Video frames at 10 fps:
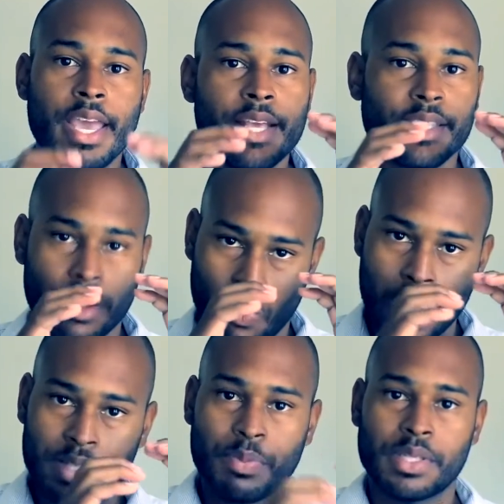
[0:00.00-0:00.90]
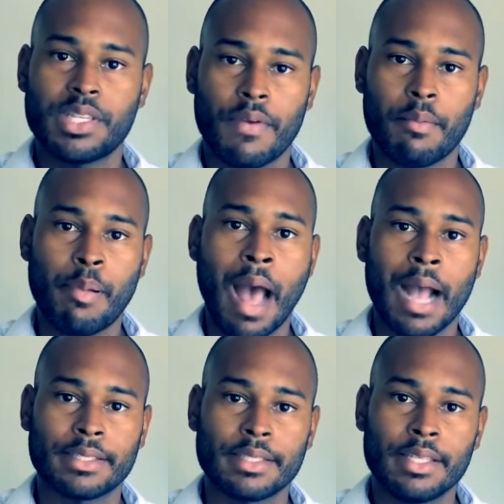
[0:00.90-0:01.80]
He's in a one specific
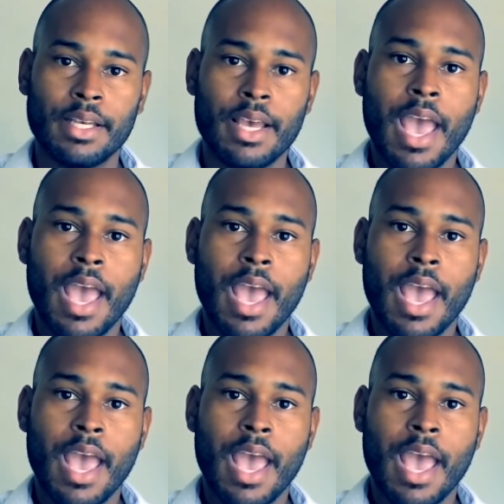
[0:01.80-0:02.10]
box,